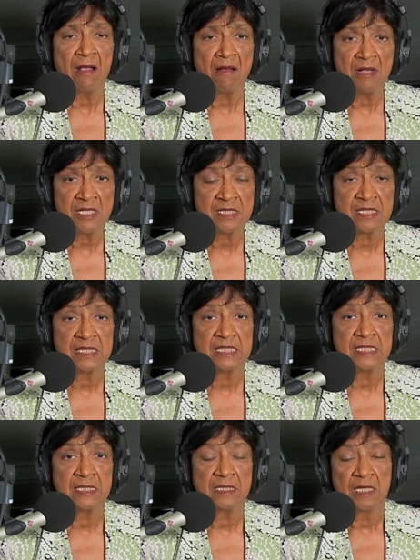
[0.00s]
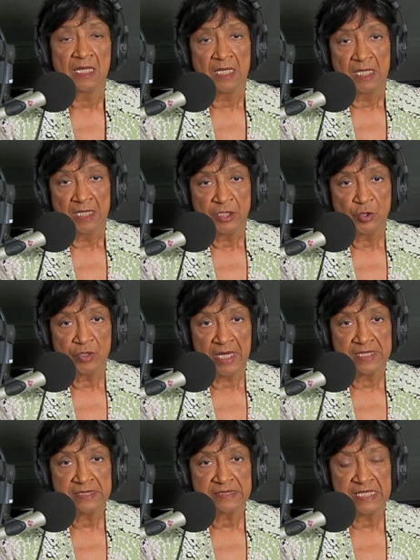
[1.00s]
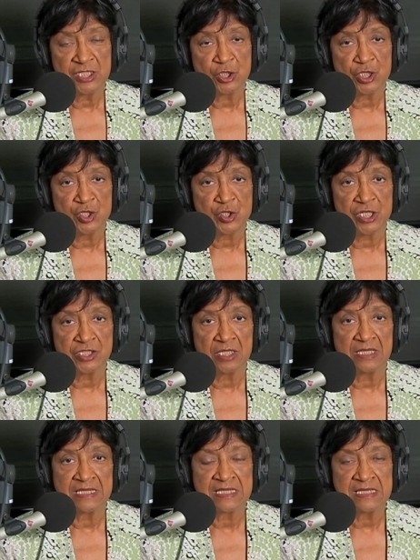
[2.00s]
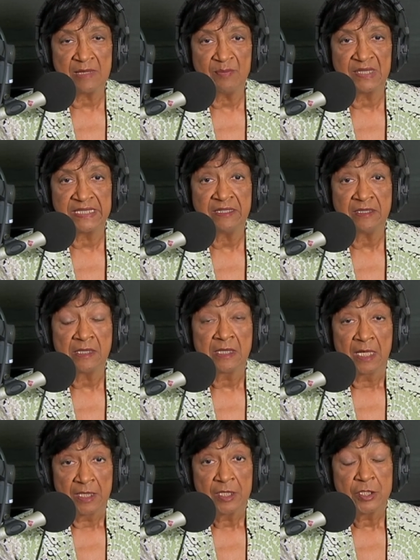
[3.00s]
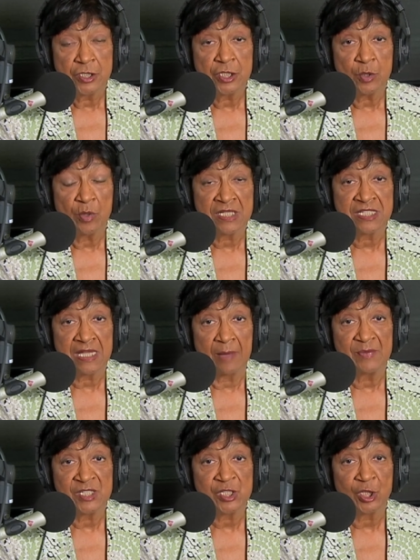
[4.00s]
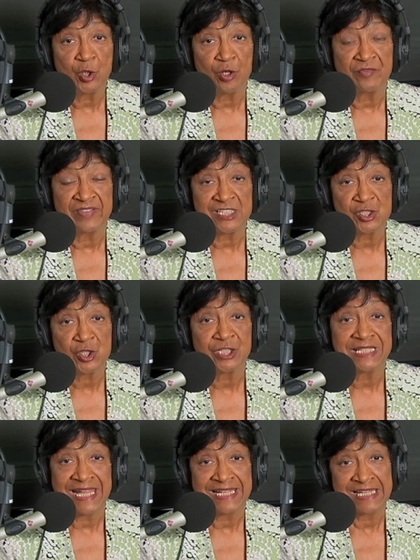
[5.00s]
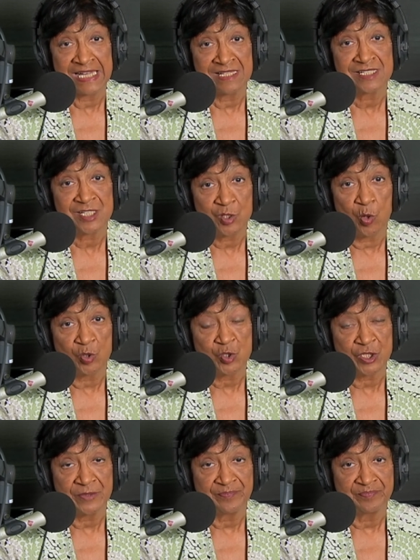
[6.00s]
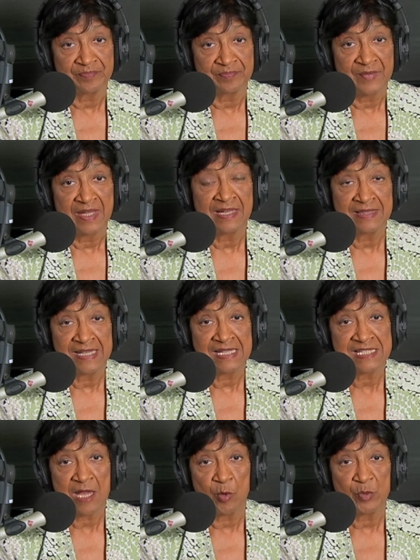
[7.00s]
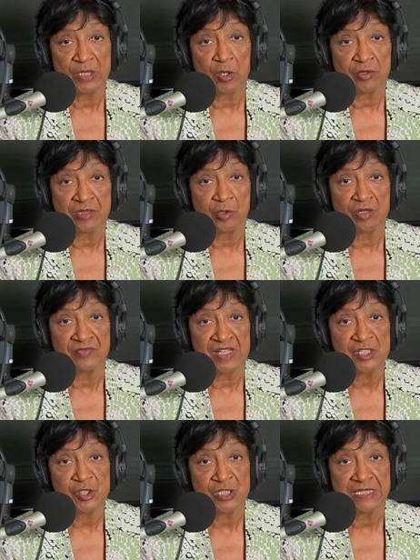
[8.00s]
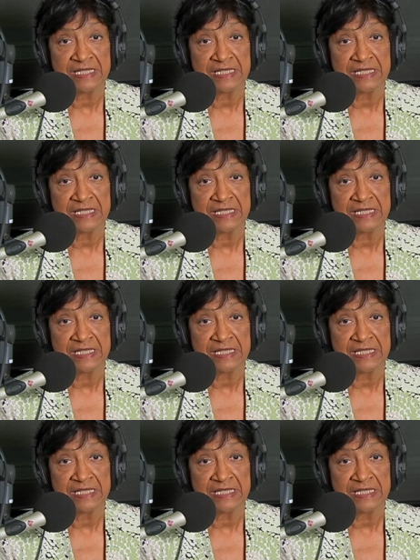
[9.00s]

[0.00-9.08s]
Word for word: asked the United Nations General Assembly to establish a convention against torture. And that's how we got the Convention